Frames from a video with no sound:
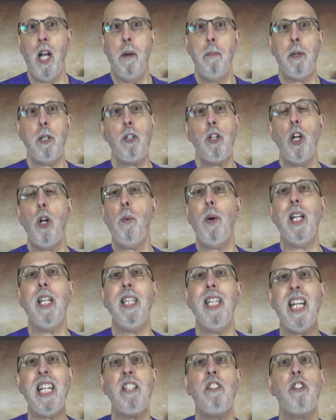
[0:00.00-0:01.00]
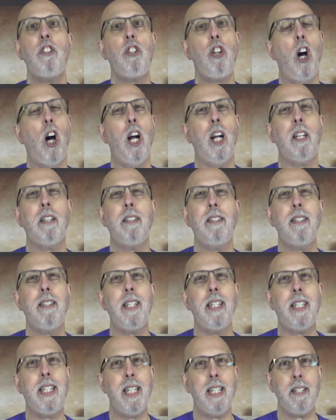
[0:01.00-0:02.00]
But you know what? Let's talk
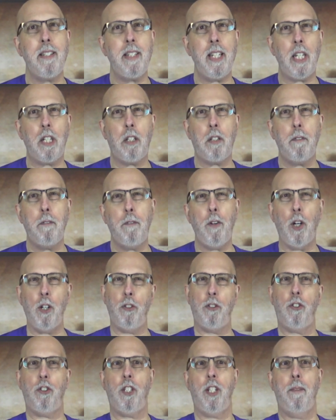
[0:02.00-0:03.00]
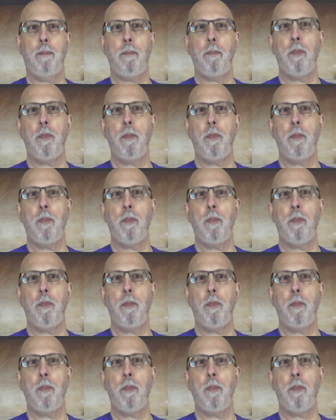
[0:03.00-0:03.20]
statistics first.